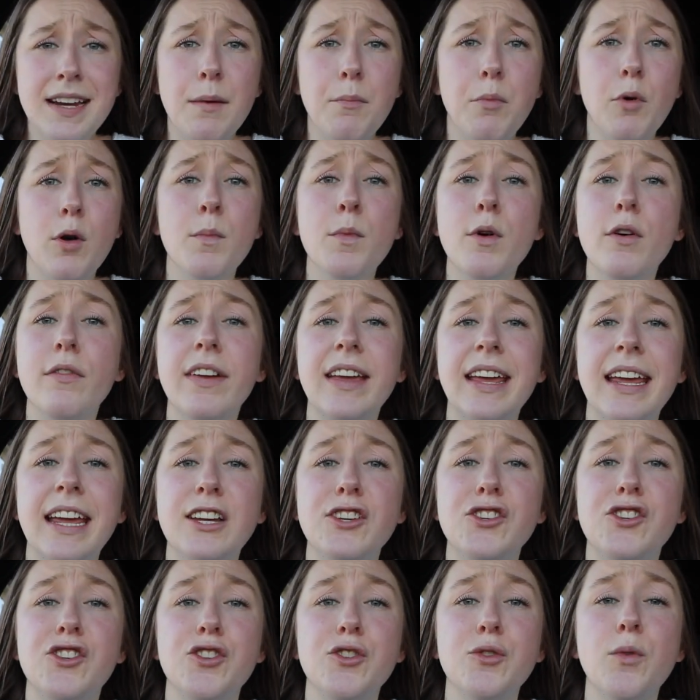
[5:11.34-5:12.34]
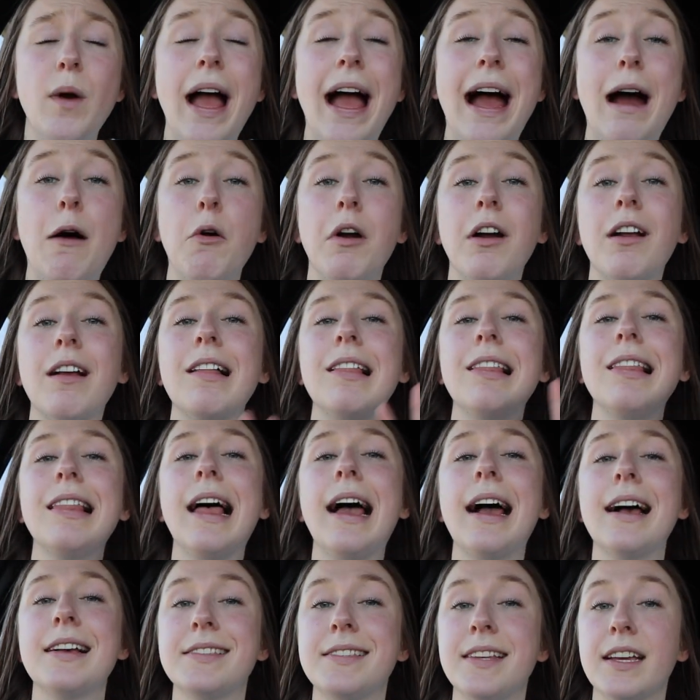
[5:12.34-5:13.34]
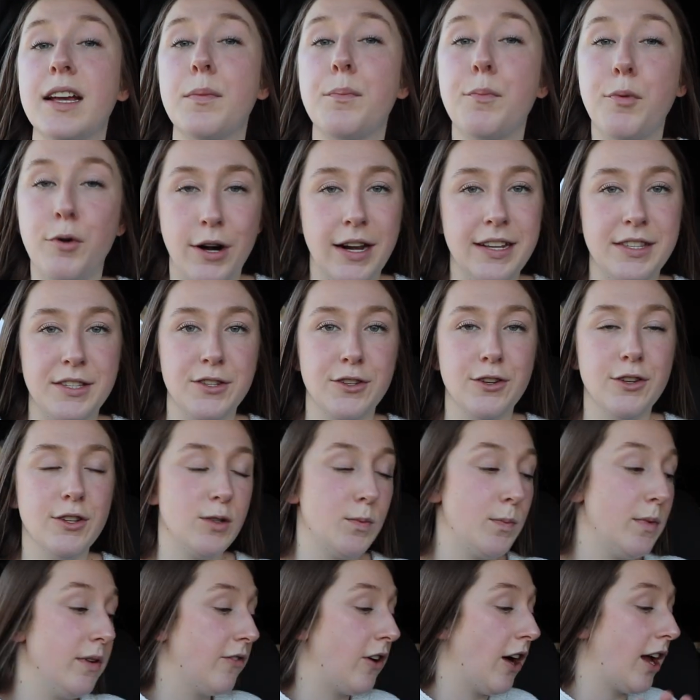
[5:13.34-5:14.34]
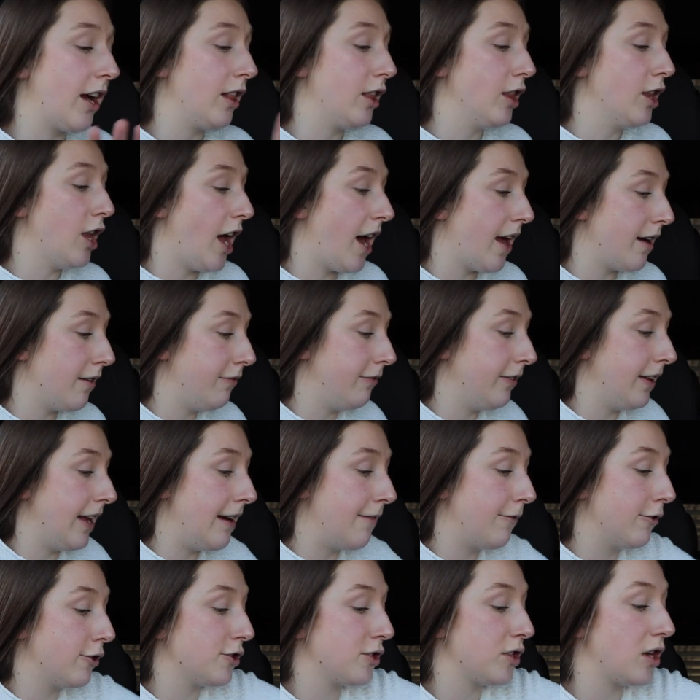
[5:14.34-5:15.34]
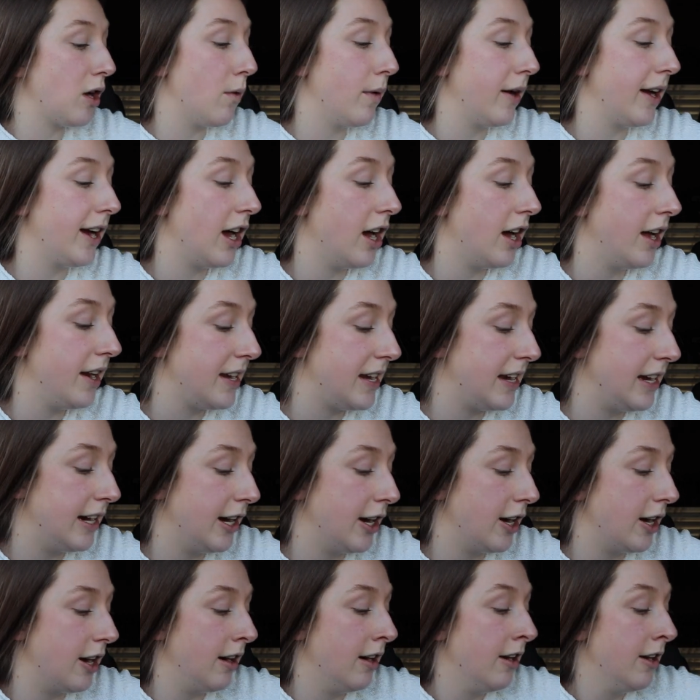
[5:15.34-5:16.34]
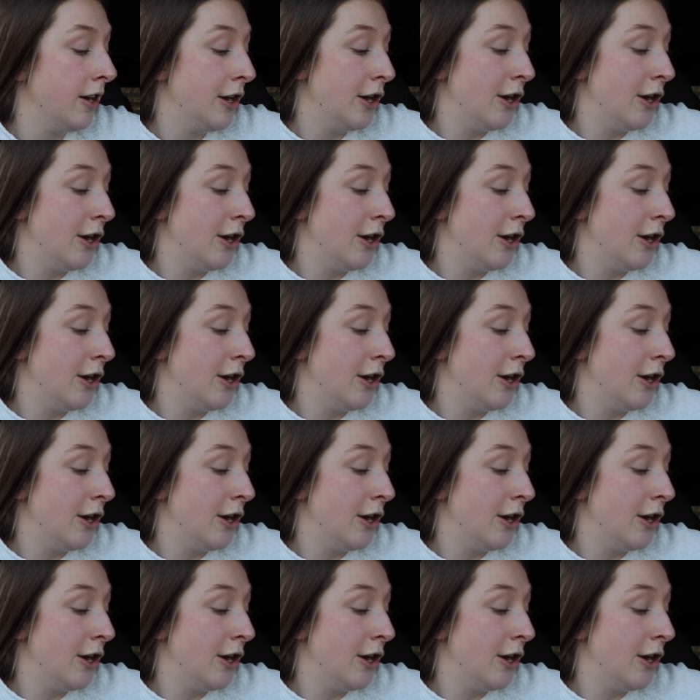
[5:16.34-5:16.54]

up, we're moving into our classic pretzels. We've got a lot of flavors going on here.